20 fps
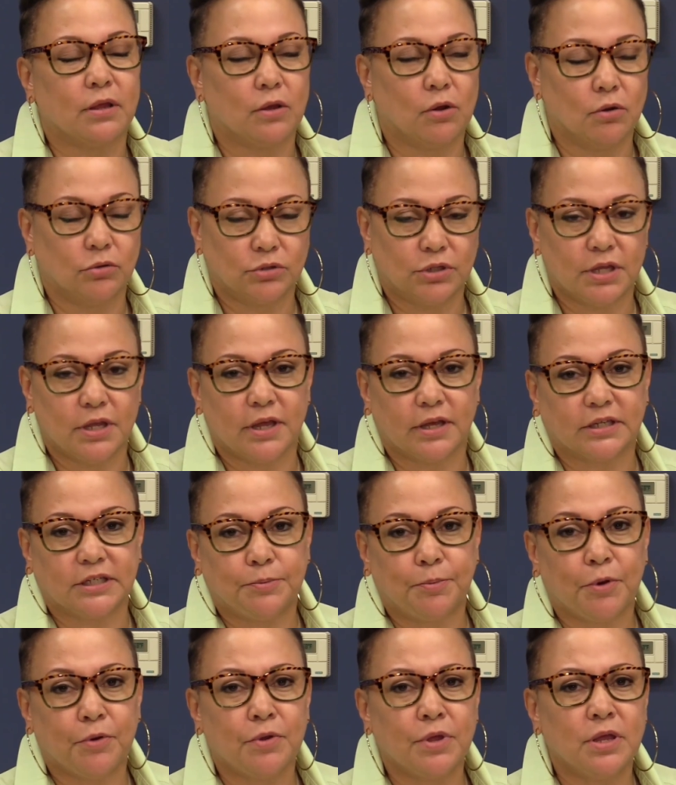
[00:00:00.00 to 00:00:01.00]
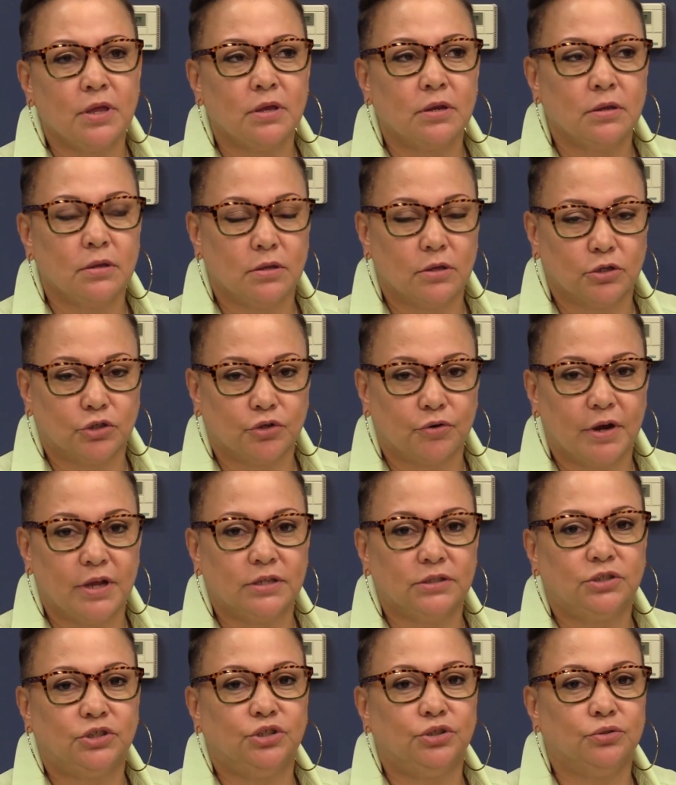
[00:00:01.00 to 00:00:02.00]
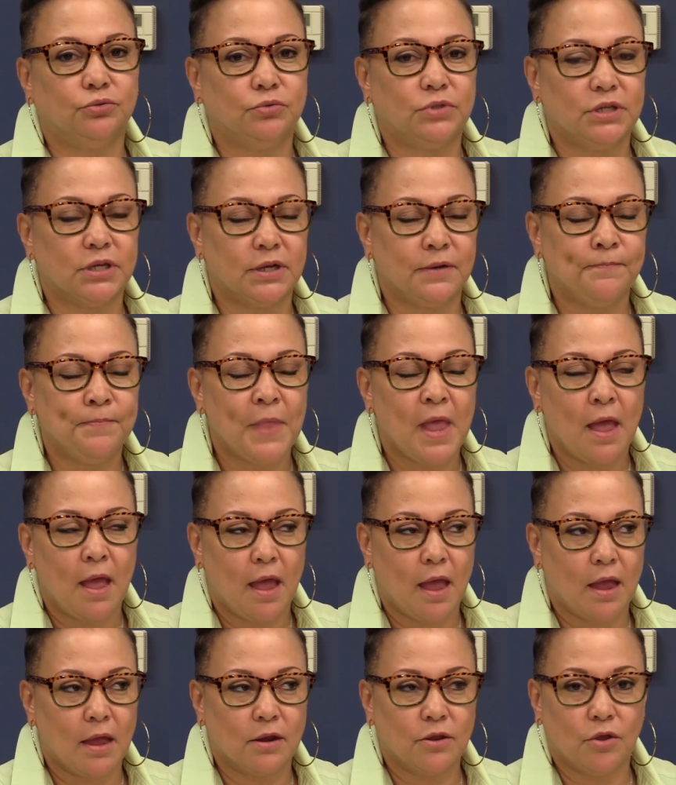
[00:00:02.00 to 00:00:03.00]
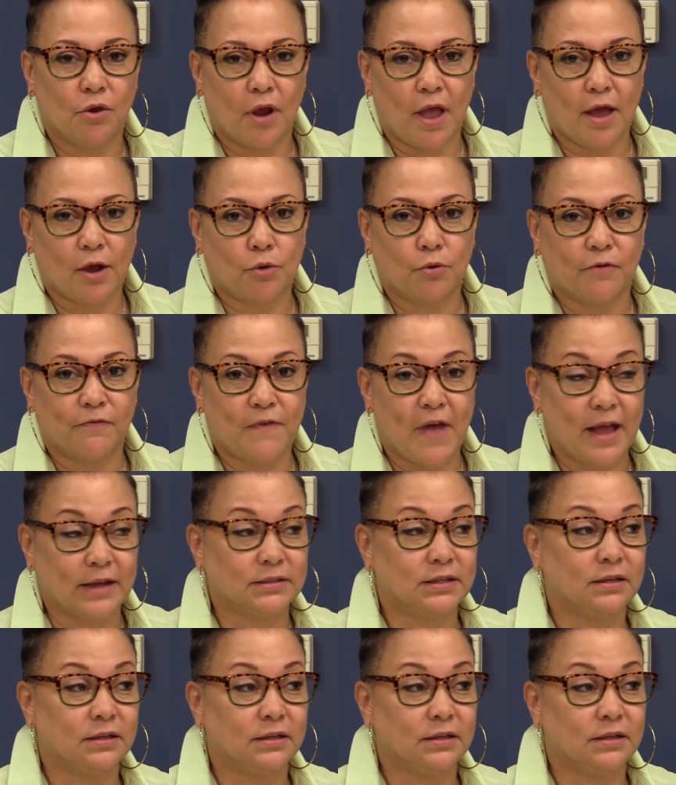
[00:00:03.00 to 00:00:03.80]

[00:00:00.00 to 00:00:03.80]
Go to your Experian, your TransUnion, and your Equifax.